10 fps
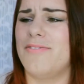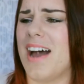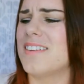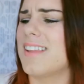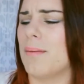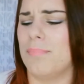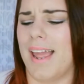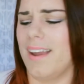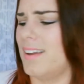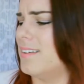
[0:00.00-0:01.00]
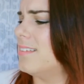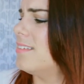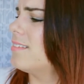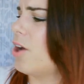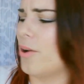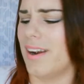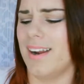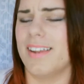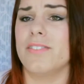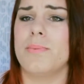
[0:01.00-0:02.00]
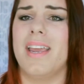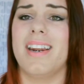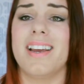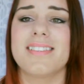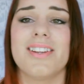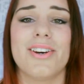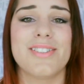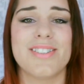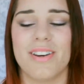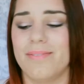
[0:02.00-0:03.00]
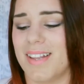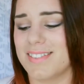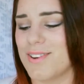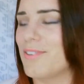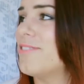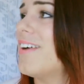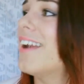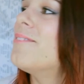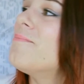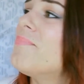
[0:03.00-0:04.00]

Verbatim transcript: found that black coconut gives me headaches though, so it's not very fun.